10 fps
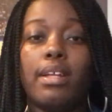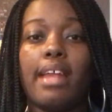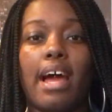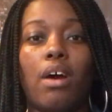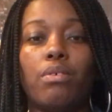
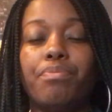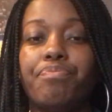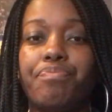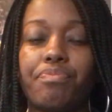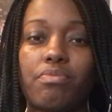Now,
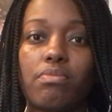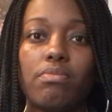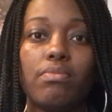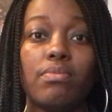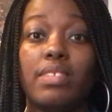
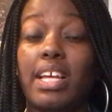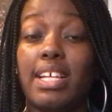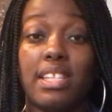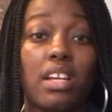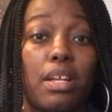
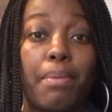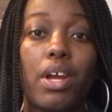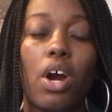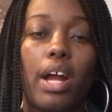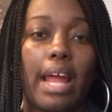is it going to be
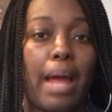hard?